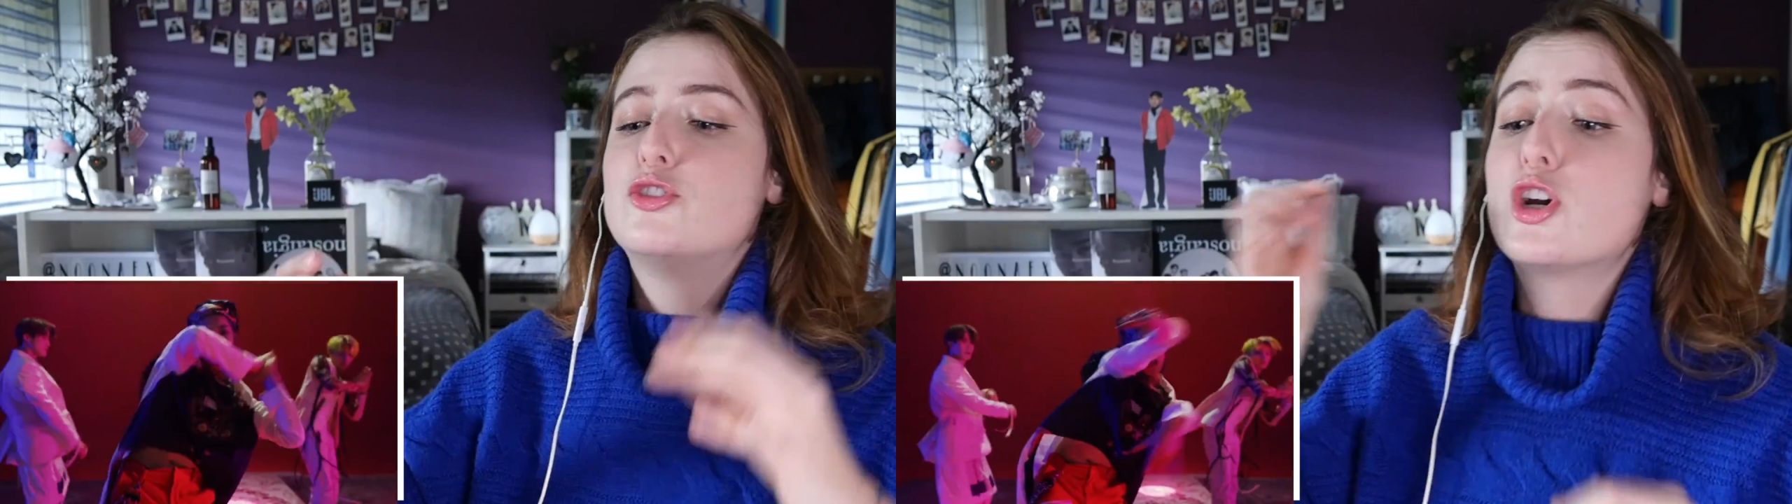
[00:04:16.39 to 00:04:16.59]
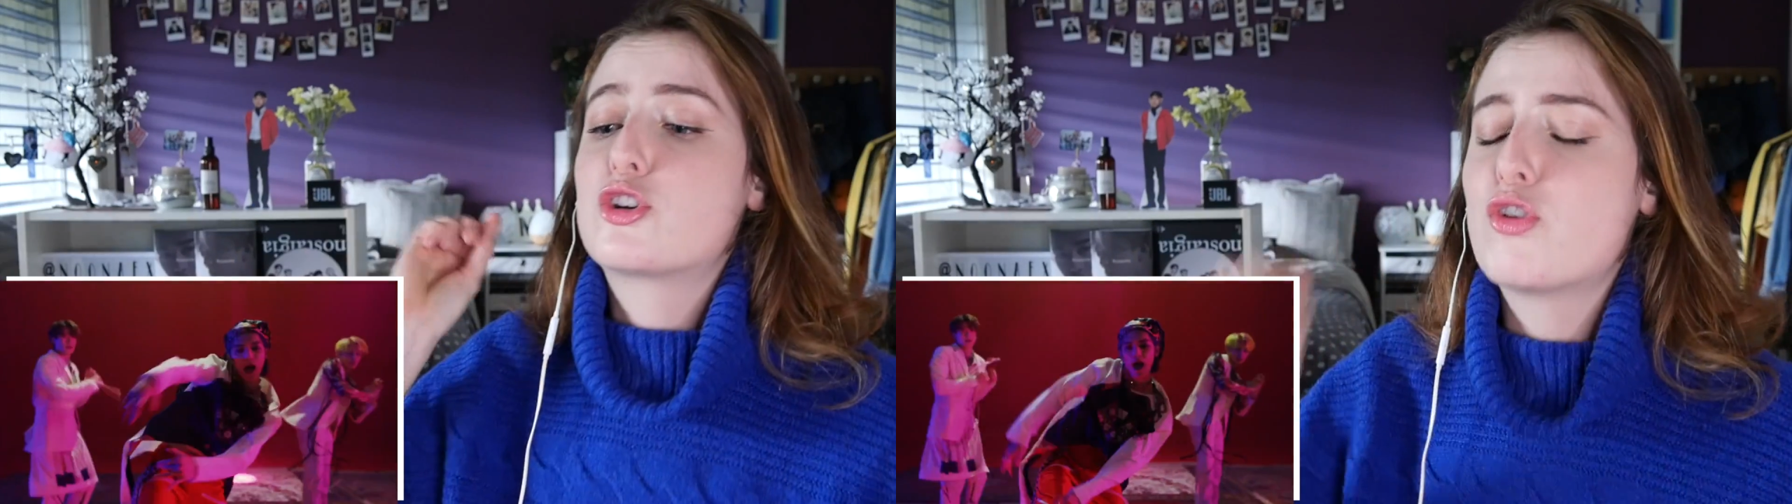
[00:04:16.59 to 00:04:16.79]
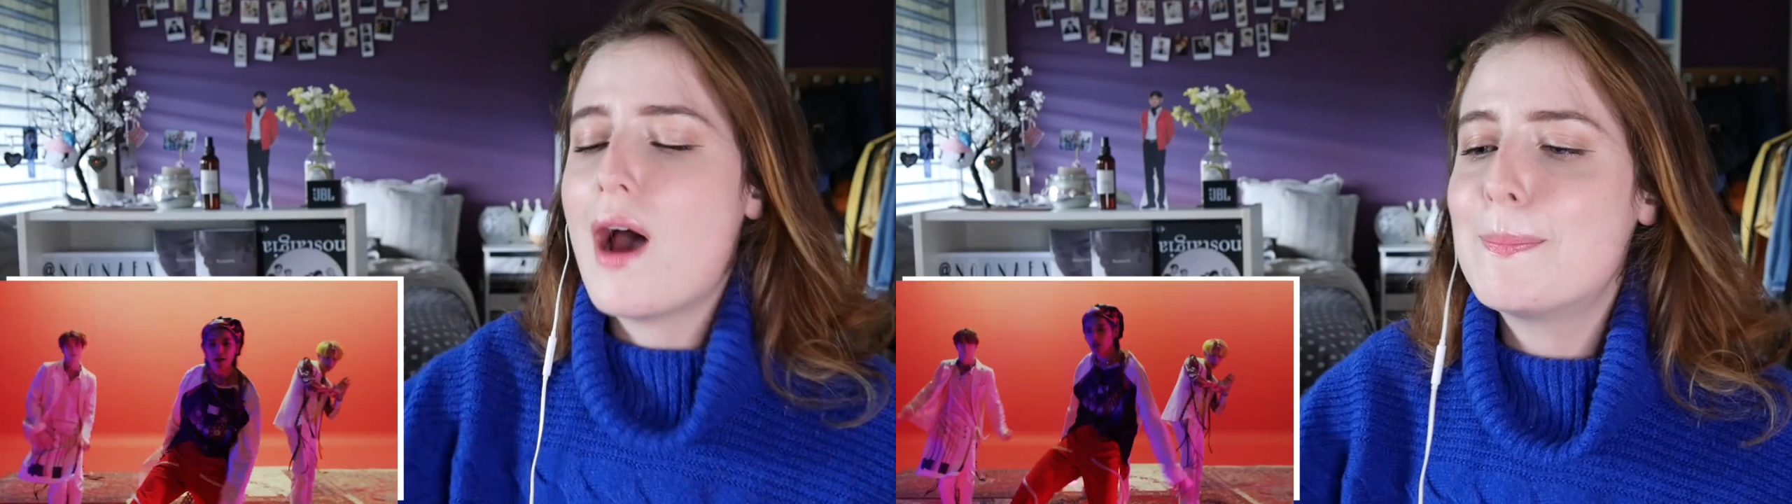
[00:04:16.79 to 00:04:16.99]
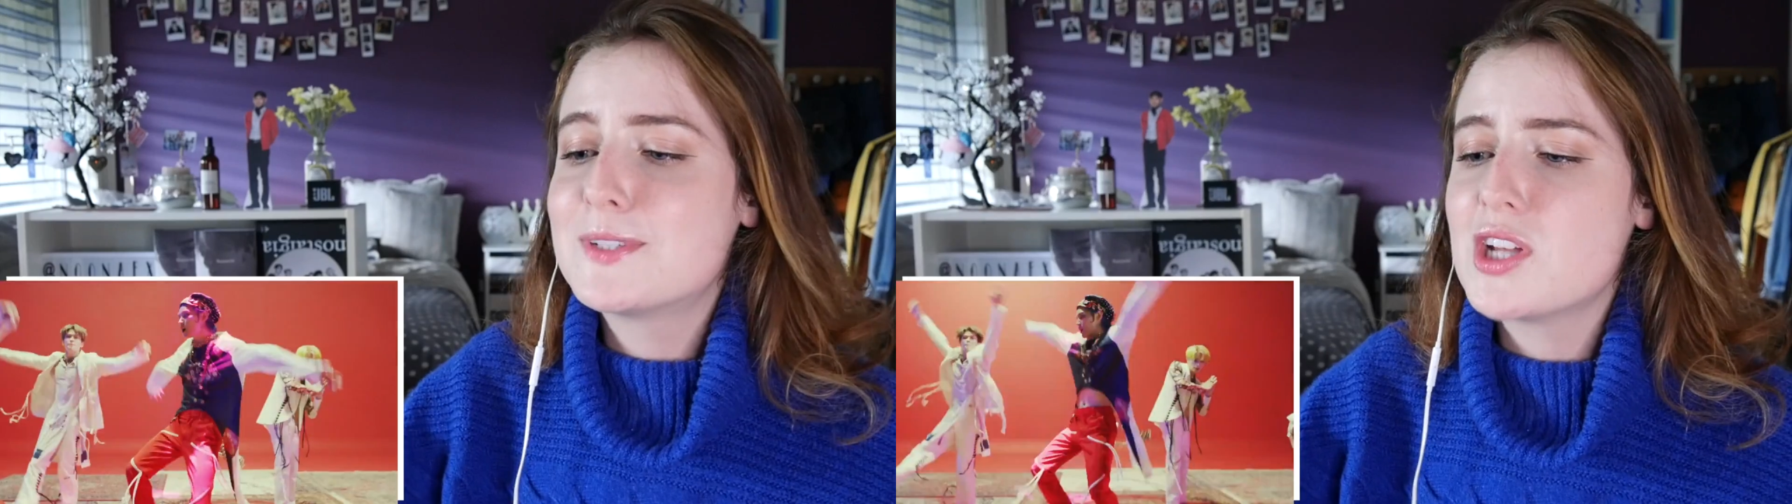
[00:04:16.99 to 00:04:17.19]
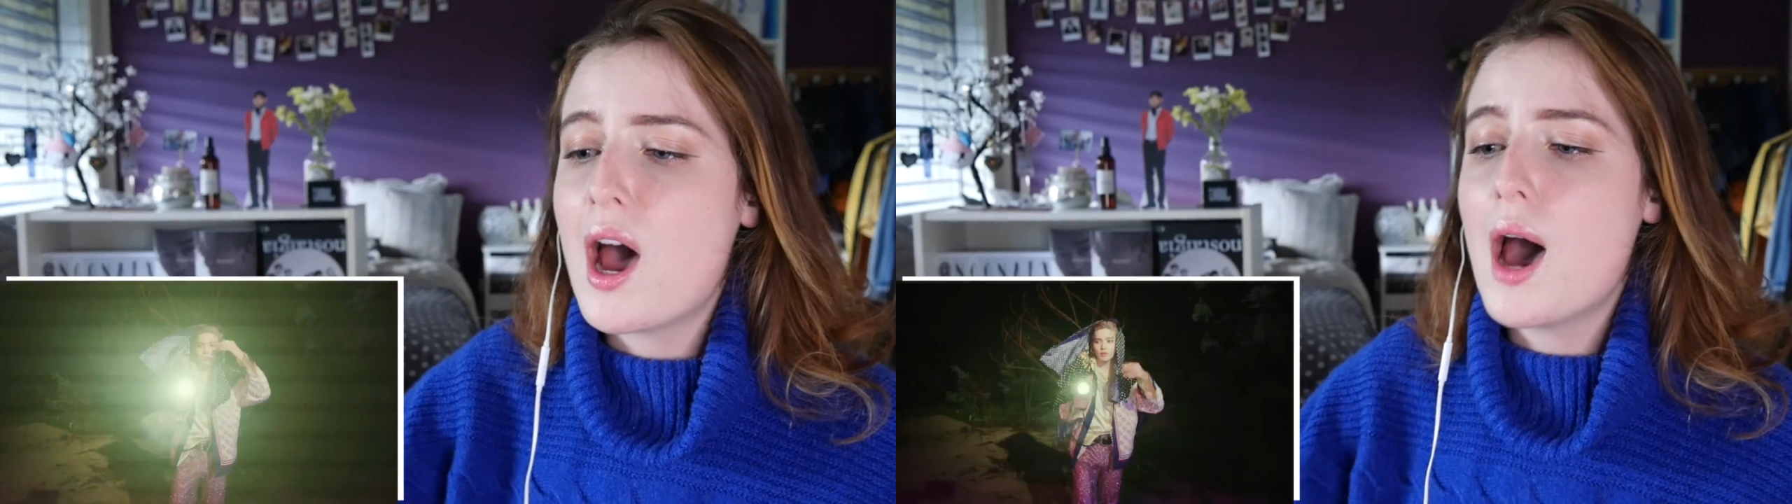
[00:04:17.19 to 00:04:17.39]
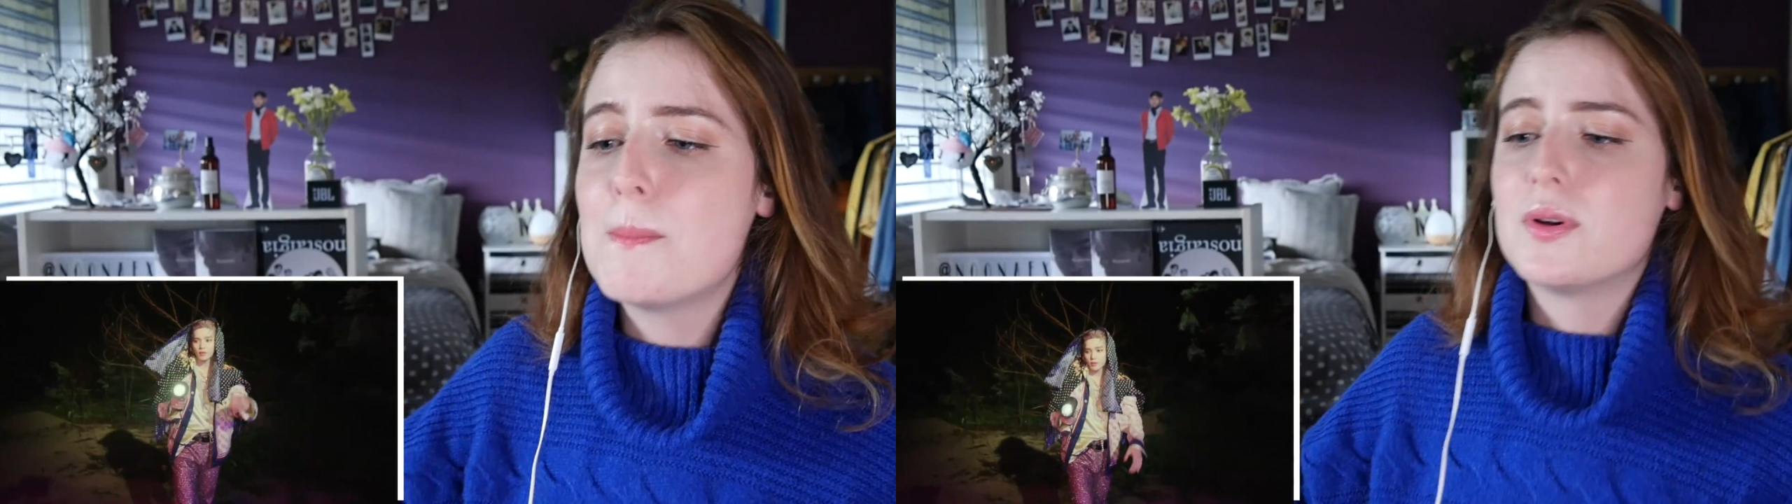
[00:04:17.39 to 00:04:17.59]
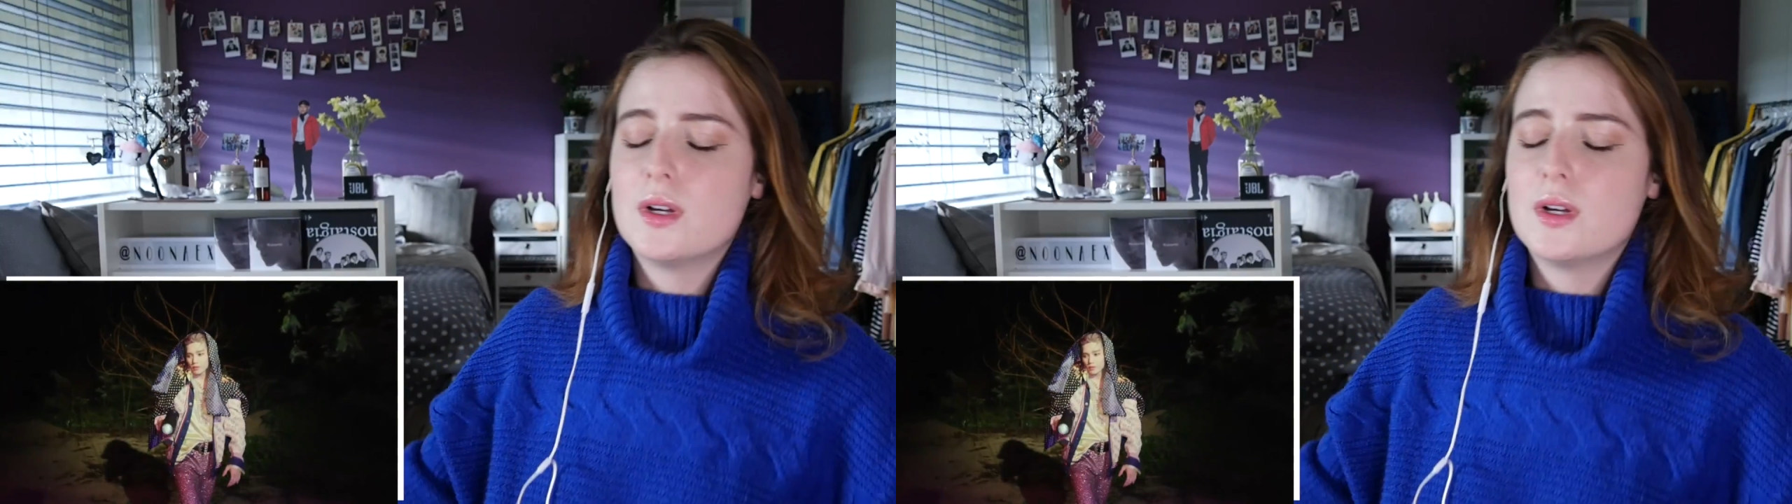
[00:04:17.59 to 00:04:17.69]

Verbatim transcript: they're crop top.